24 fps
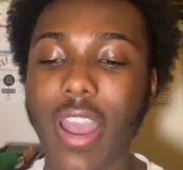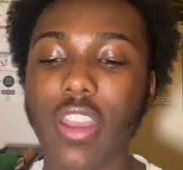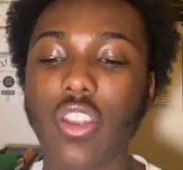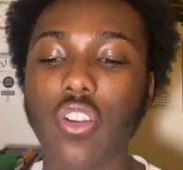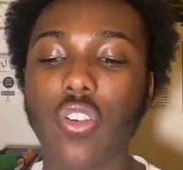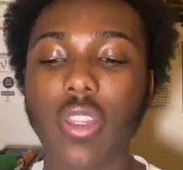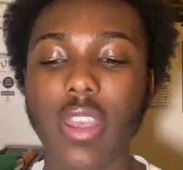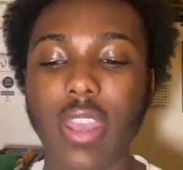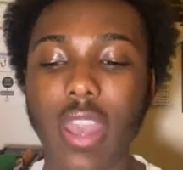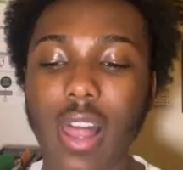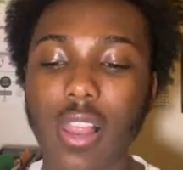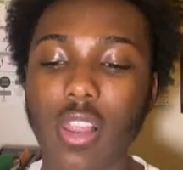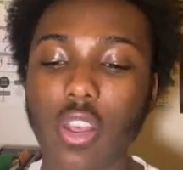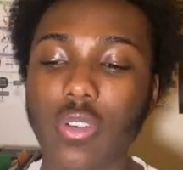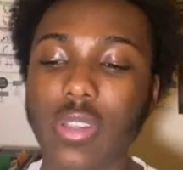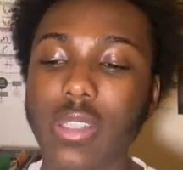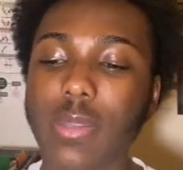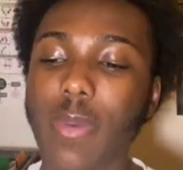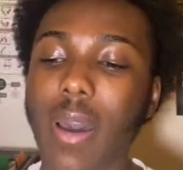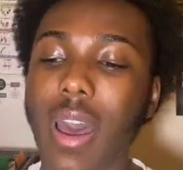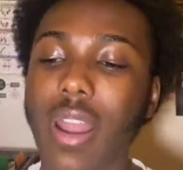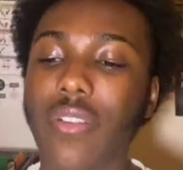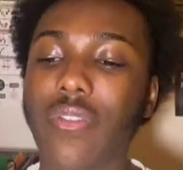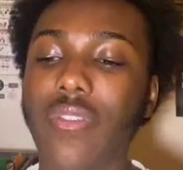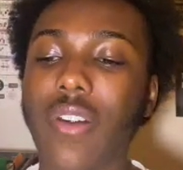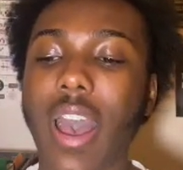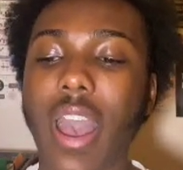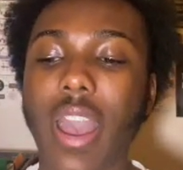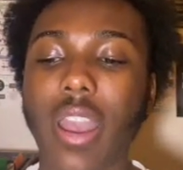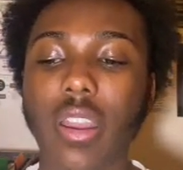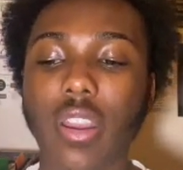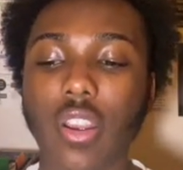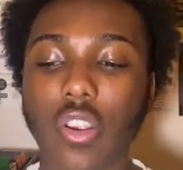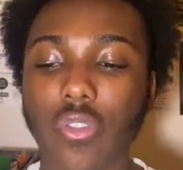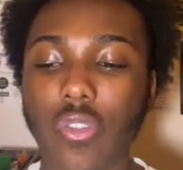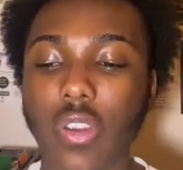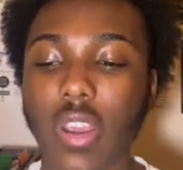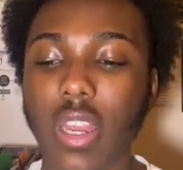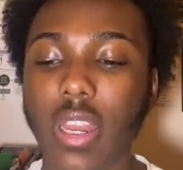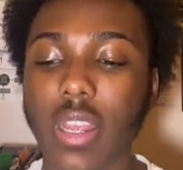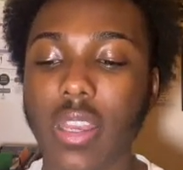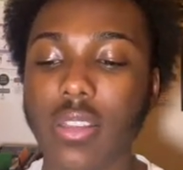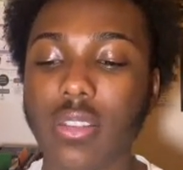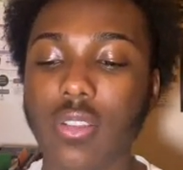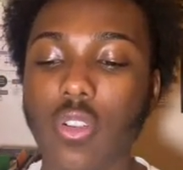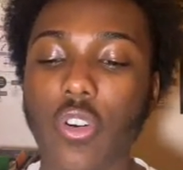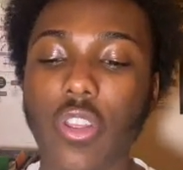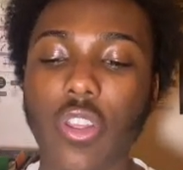You know, the yellow is Spotify, green
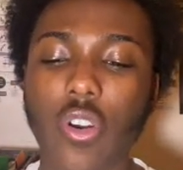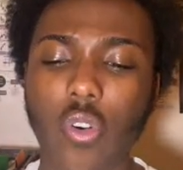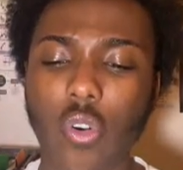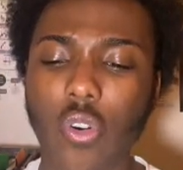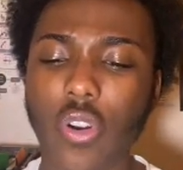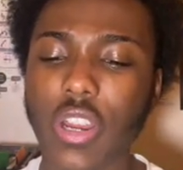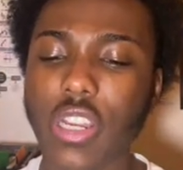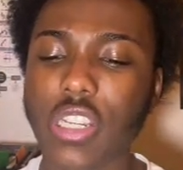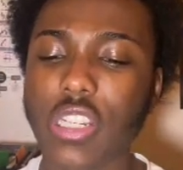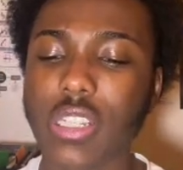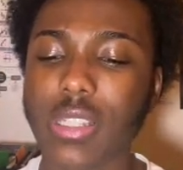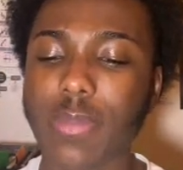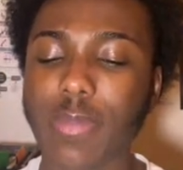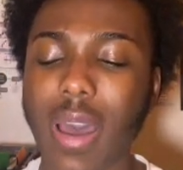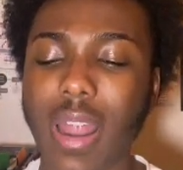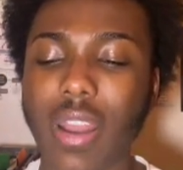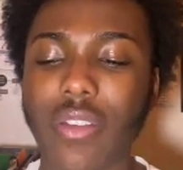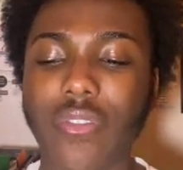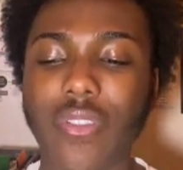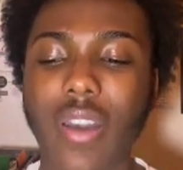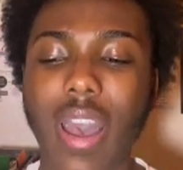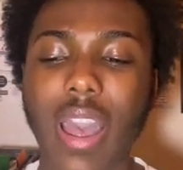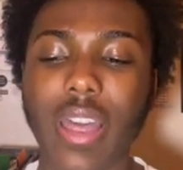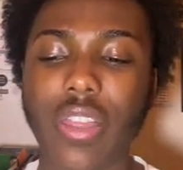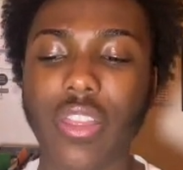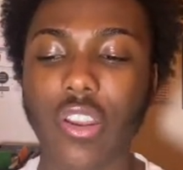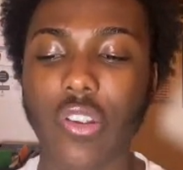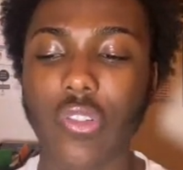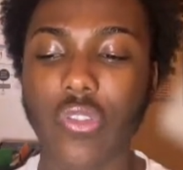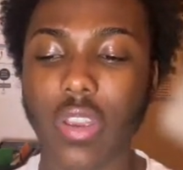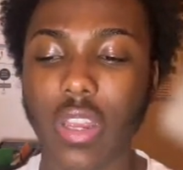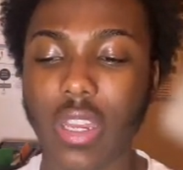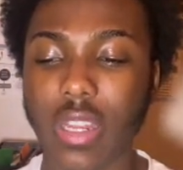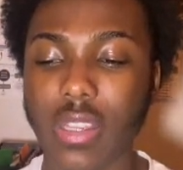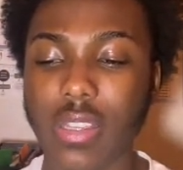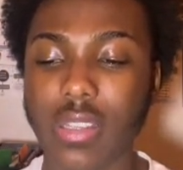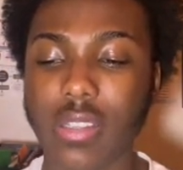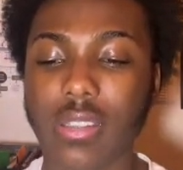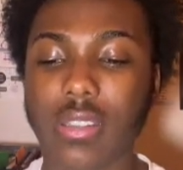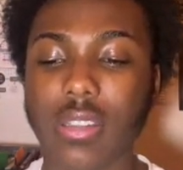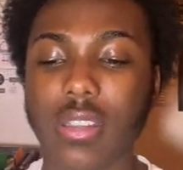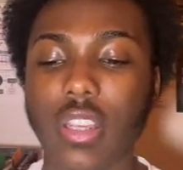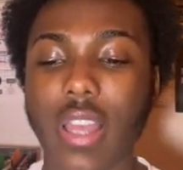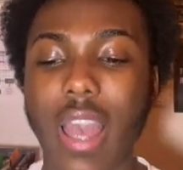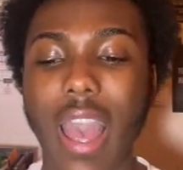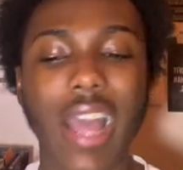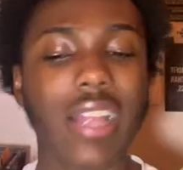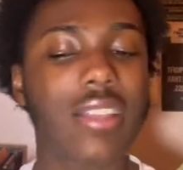is, or the orange is Spotify, the green is
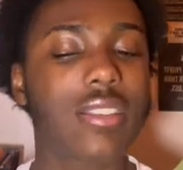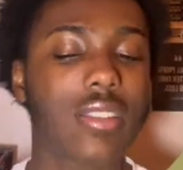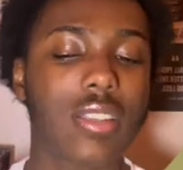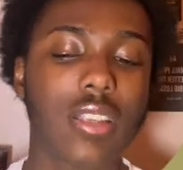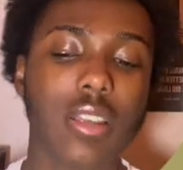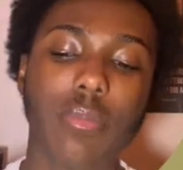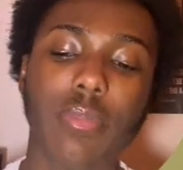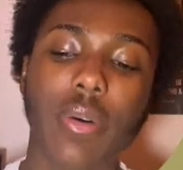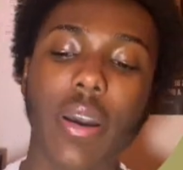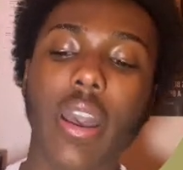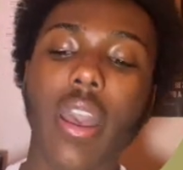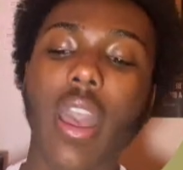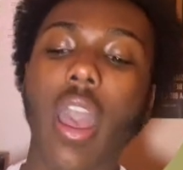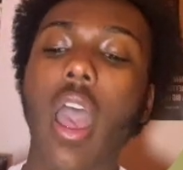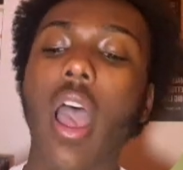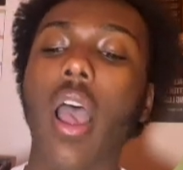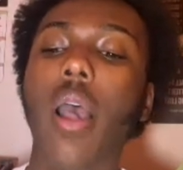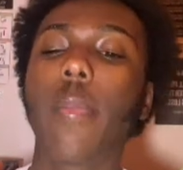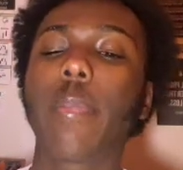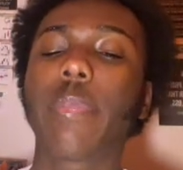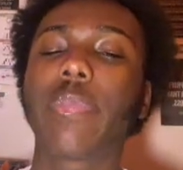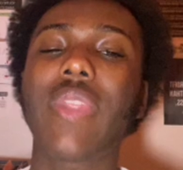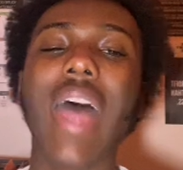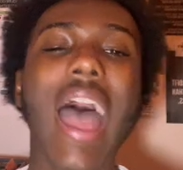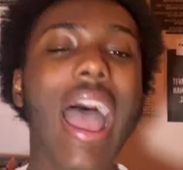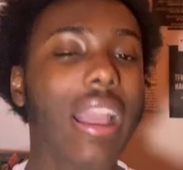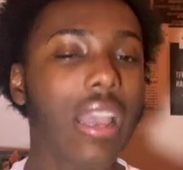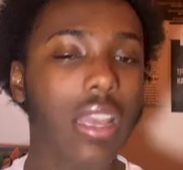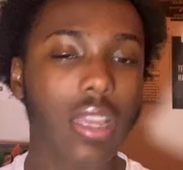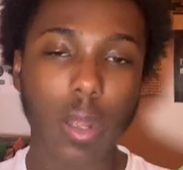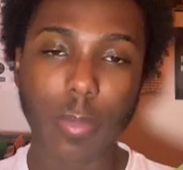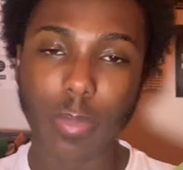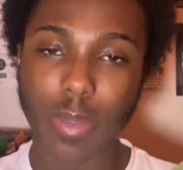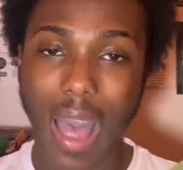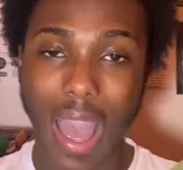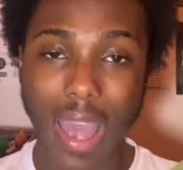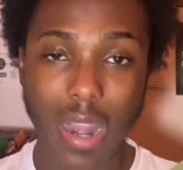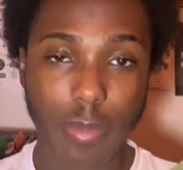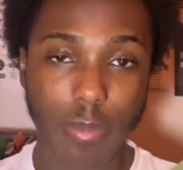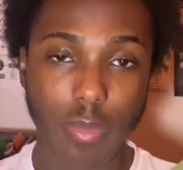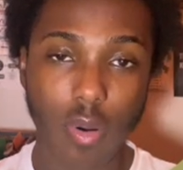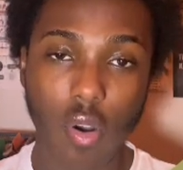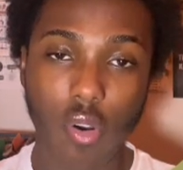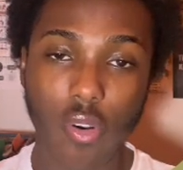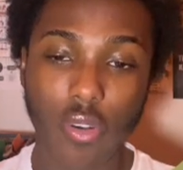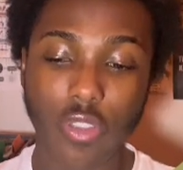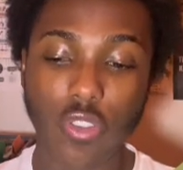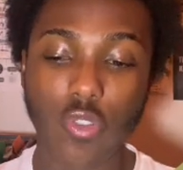Etsy. But that can apply to
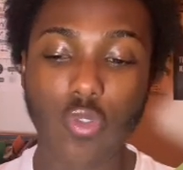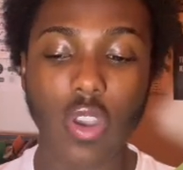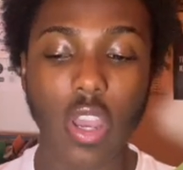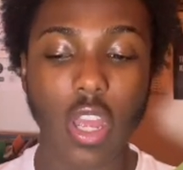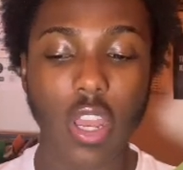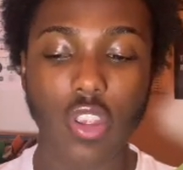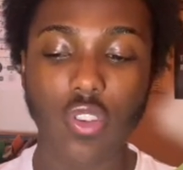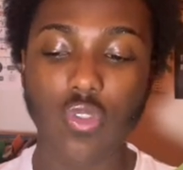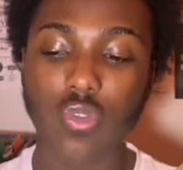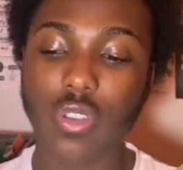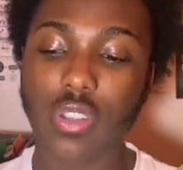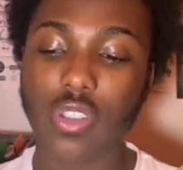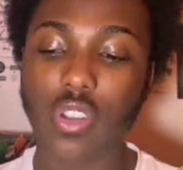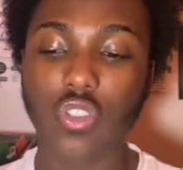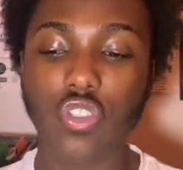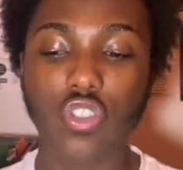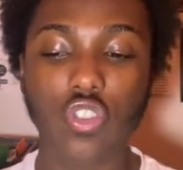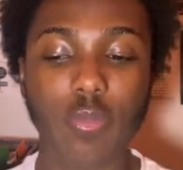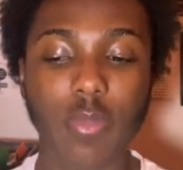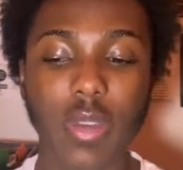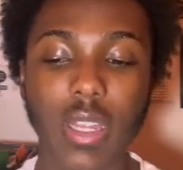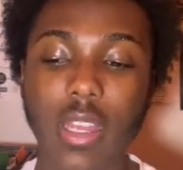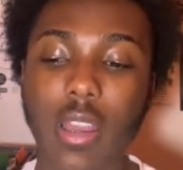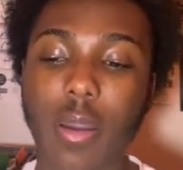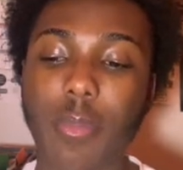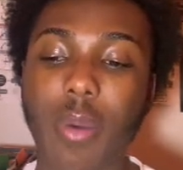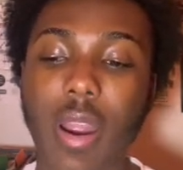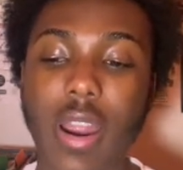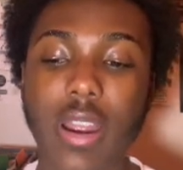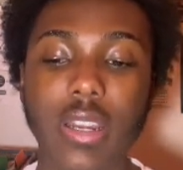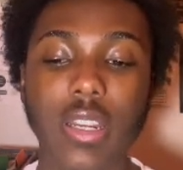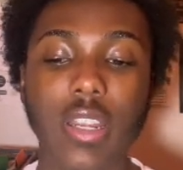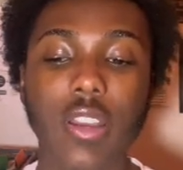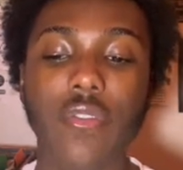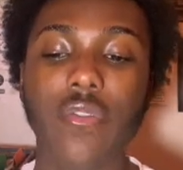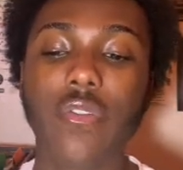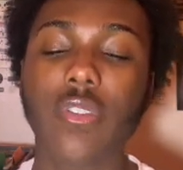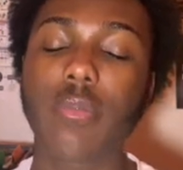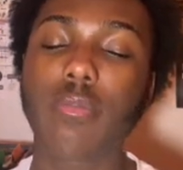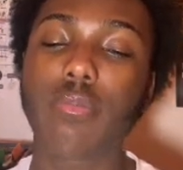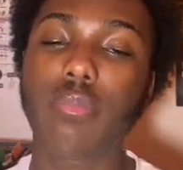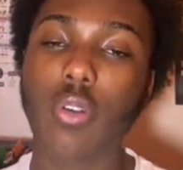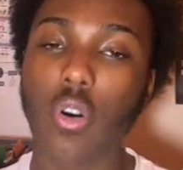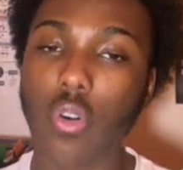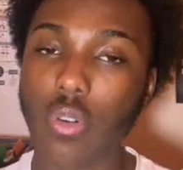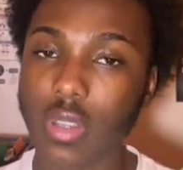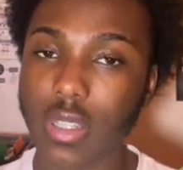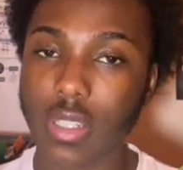both. You can use social media marketing for
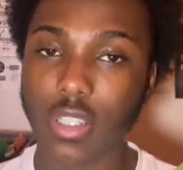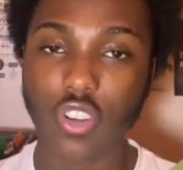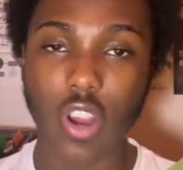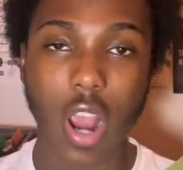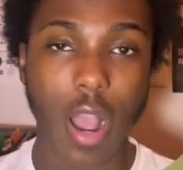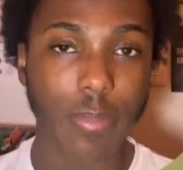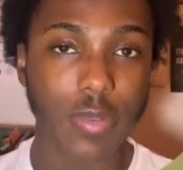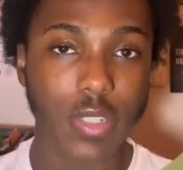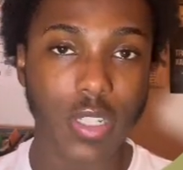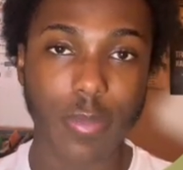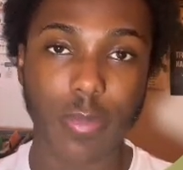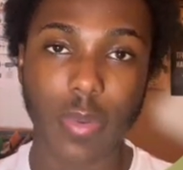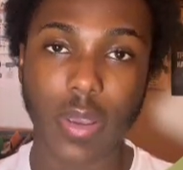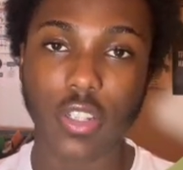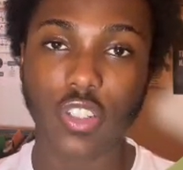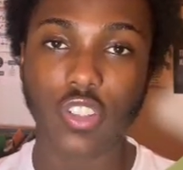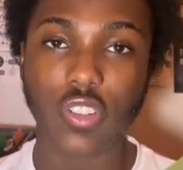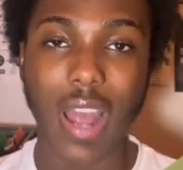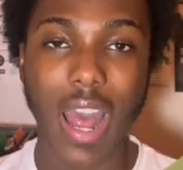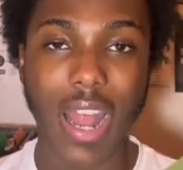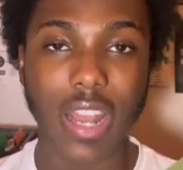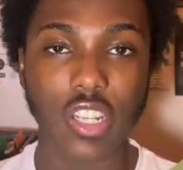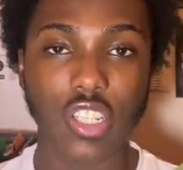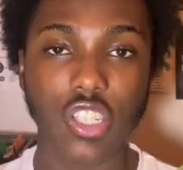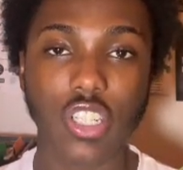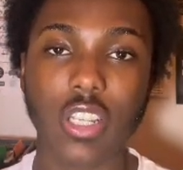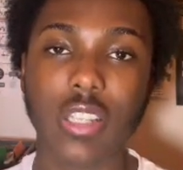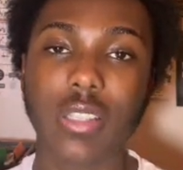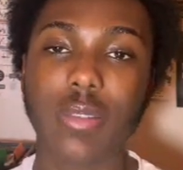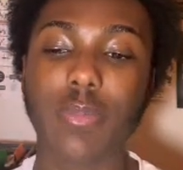both drop shipping strategies.